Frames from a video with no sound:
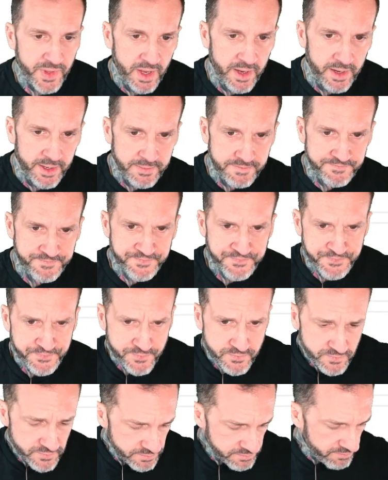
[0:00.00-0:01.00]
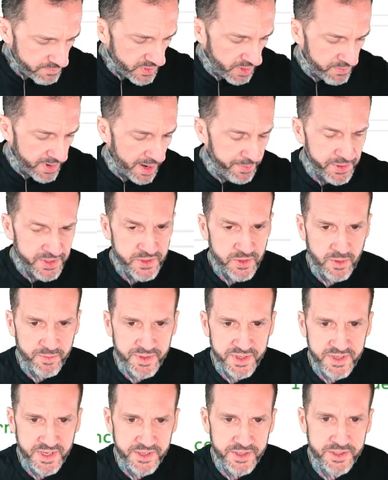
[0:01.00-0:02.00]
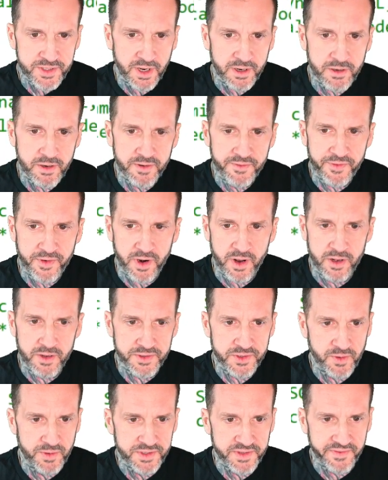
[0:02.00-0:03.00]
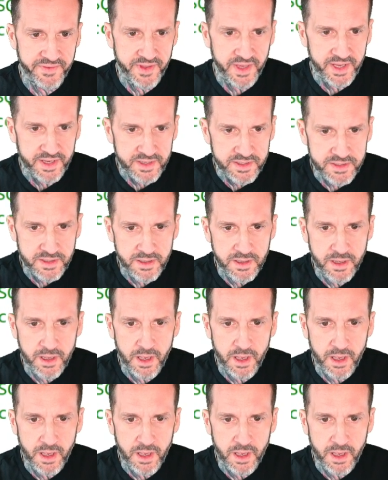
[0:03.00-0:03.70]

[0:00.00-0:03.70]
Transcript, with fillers: um, wrapper store procedures are good for all sorts of things,